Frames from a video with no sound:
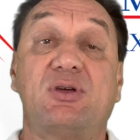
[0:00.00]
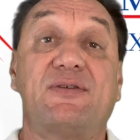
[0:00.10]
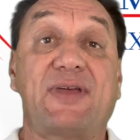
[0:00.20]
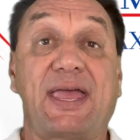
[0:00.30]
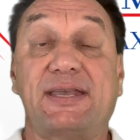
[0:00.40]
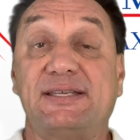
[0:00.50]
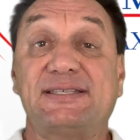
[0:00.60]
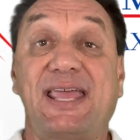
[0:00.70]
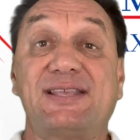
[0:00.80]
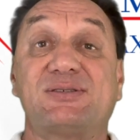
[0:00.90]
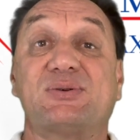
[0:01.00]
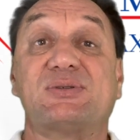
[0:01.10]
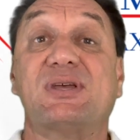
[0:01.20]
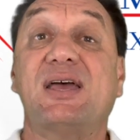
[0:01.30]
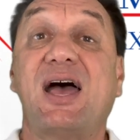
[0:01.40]
of Andy's
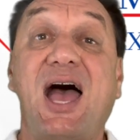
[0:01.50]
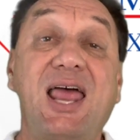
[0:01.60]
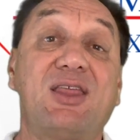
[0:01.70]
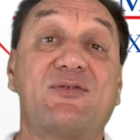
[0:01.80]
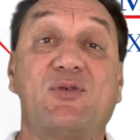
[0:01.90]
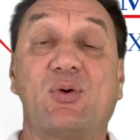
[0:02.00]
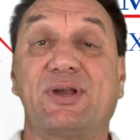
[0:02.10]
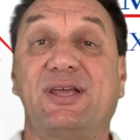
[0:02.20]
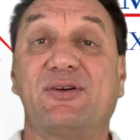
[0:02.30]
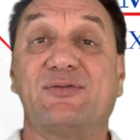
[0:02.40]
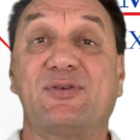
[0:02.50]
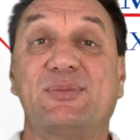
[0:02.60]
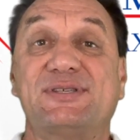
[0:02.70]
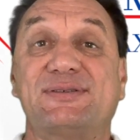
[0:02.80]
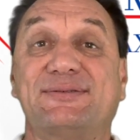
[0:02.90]
Answers. I look forward to hearing from
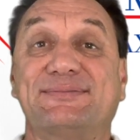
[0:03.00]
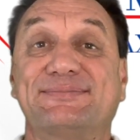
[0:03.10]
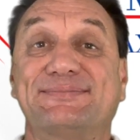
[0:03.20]
you soon.